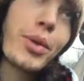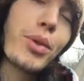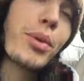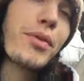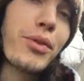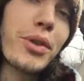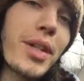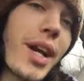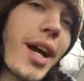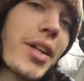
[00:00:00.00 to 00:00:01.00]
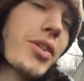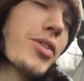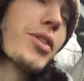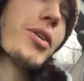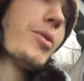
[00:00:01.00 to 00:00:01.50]
were three for a dollar,
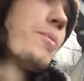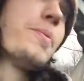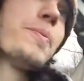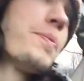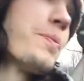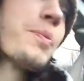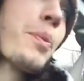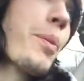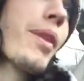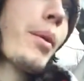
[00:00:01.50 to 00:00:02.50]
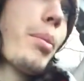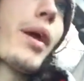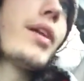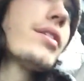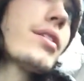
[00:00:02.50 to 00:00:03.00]
so
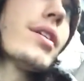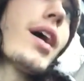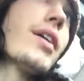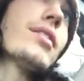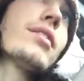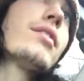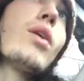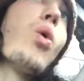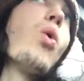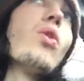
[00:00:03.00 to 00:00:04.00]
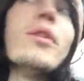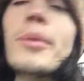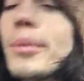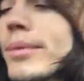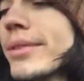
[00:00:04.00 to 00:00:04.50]
basically I stole
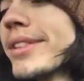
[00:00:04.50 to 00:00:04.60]
them.